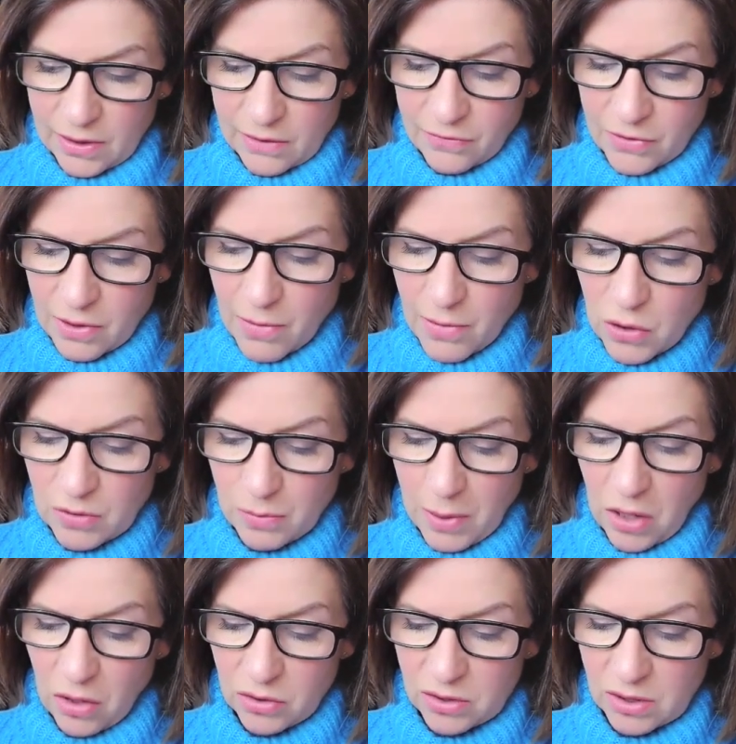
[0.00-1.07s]
For the most
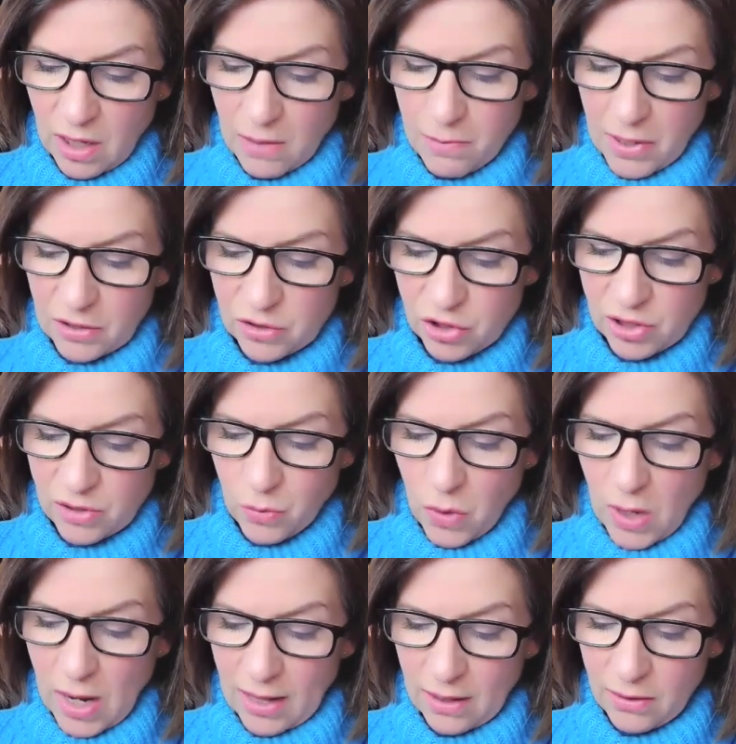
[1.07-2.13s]
part, I budgeted
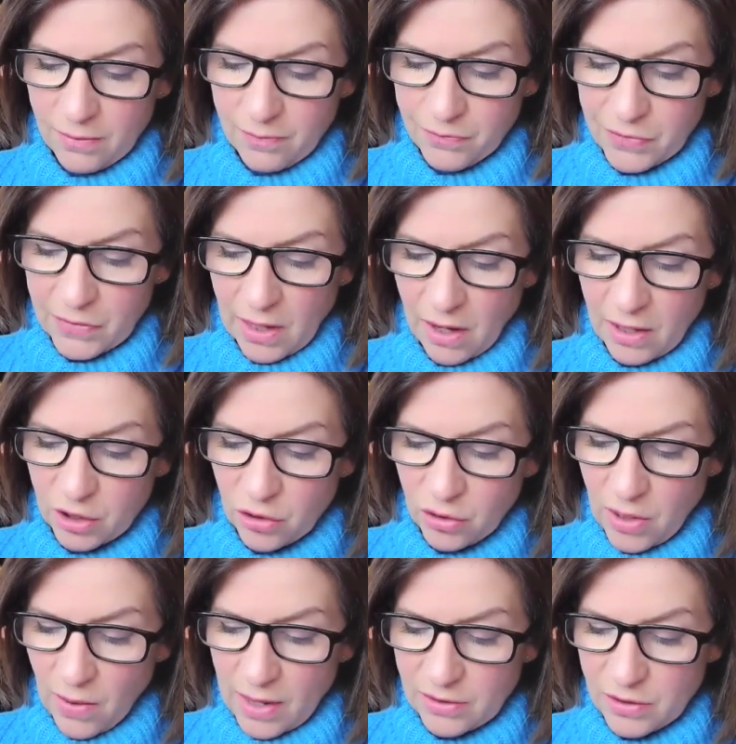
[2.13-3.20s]
well. I could
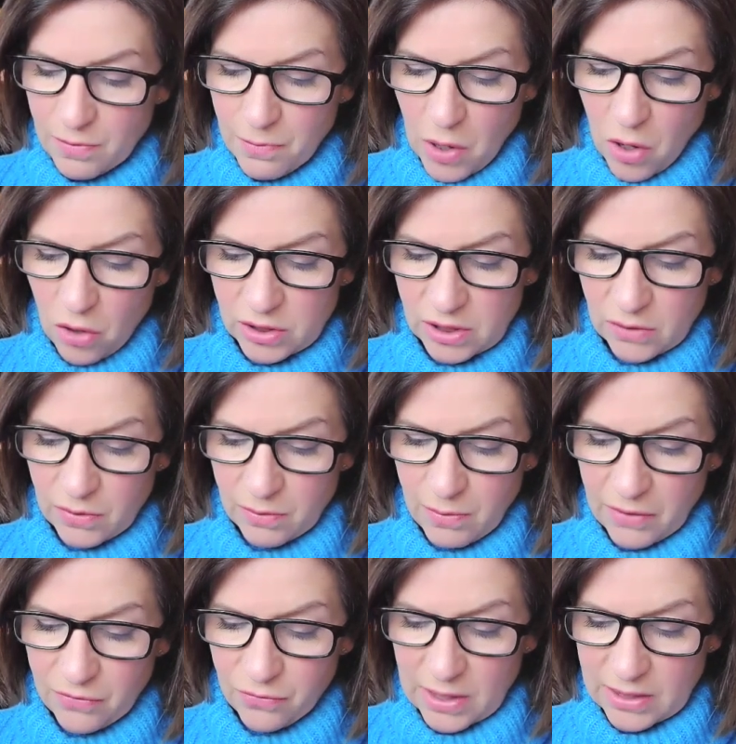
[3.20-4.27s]
go out and party with
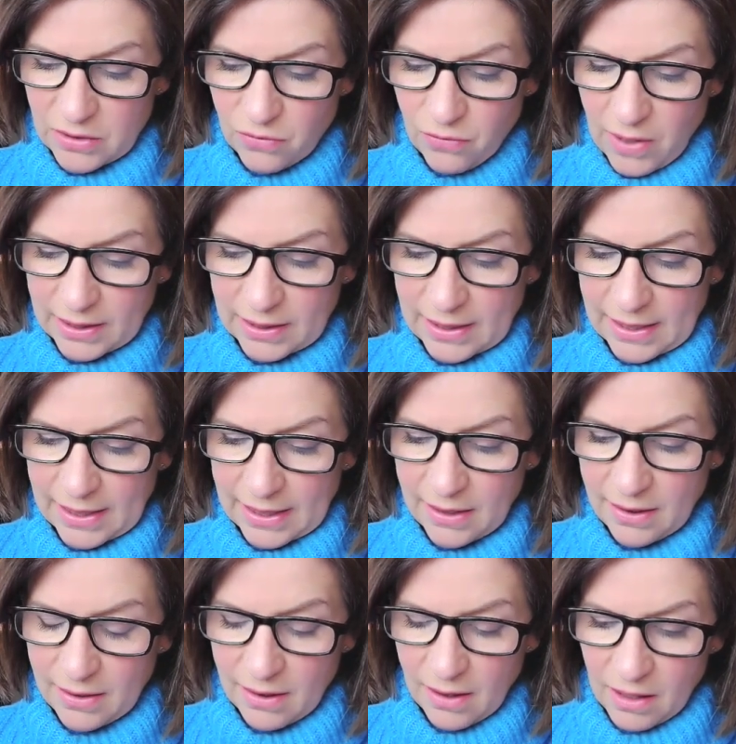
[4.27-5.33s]
my friends regularly.
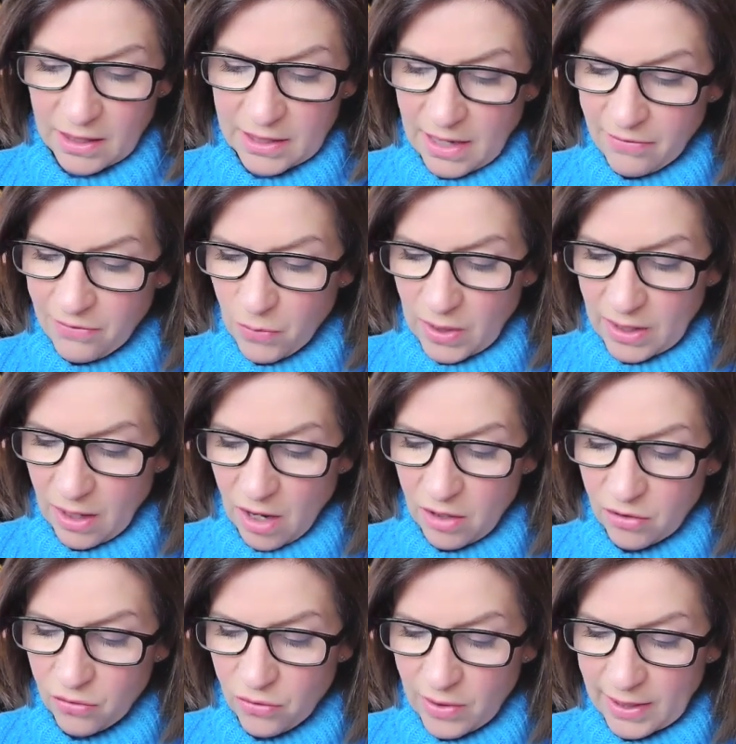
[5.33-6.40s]
I never went
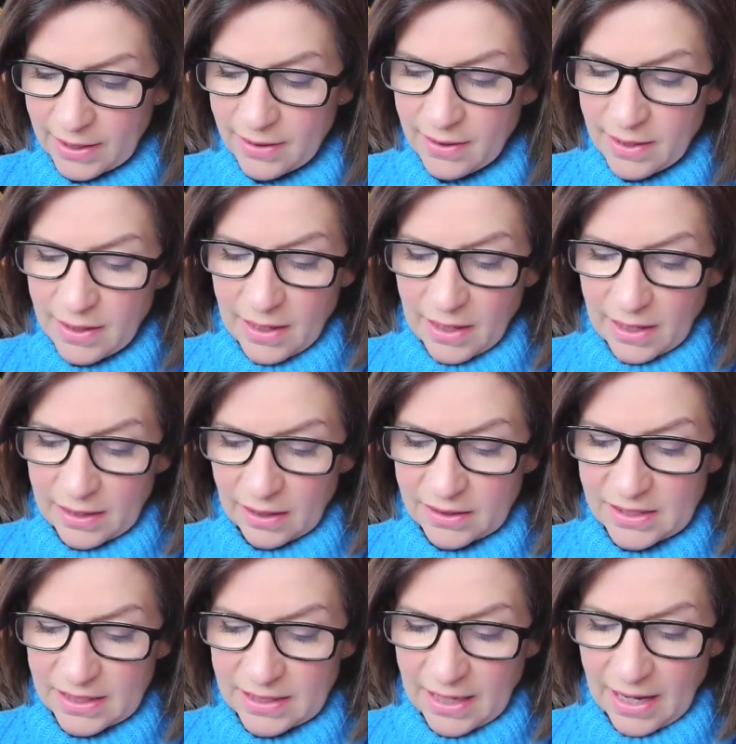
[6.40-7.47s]
hungry, and I
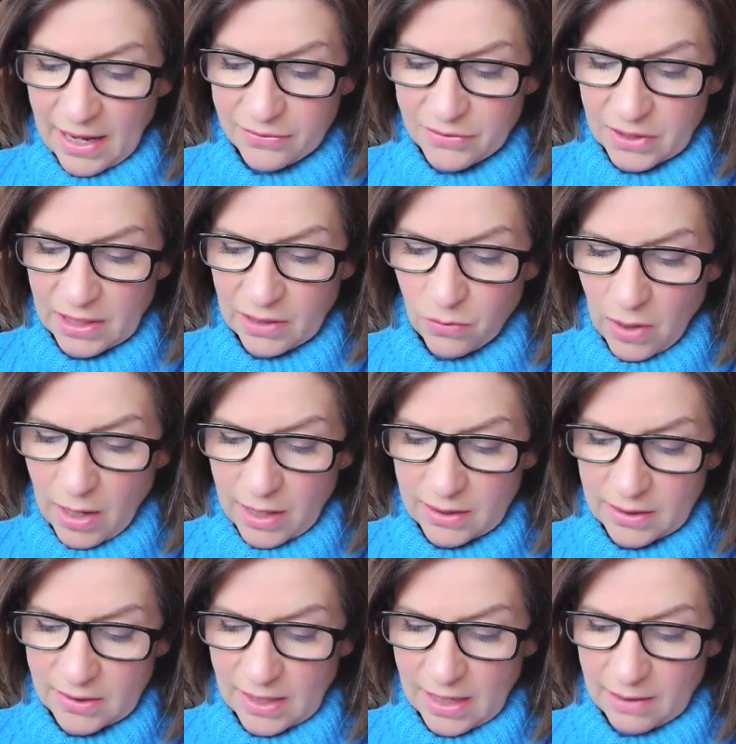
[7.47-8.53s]
didn't have to keep wearing
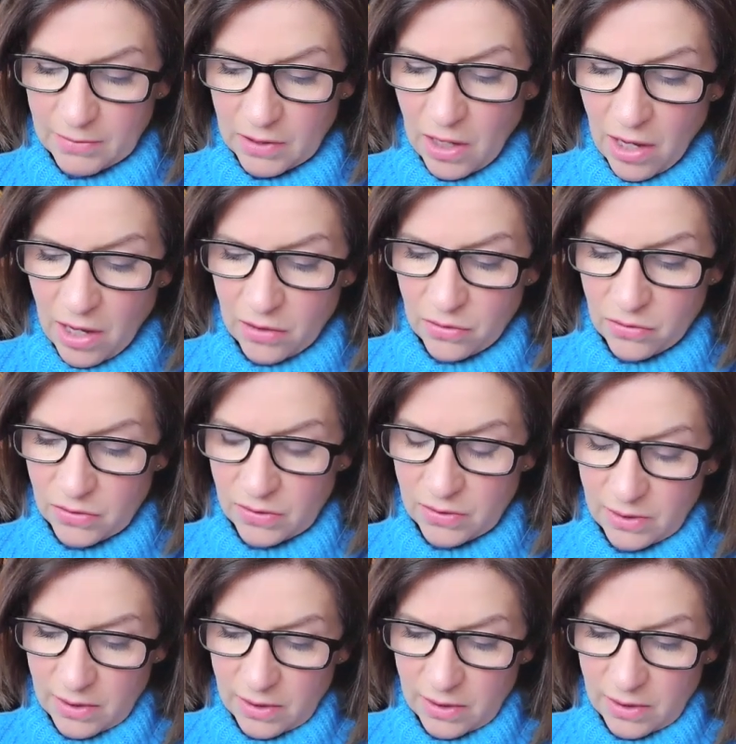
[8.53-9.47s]
the same clothes.